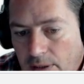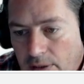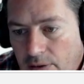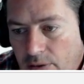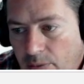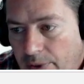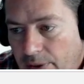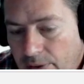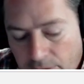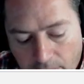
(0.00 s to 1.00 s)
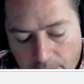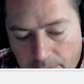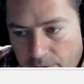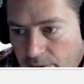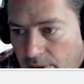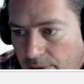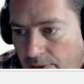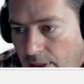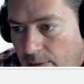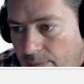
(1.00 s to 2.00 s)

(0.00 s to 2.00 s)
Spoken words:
There's a weird top missing off that.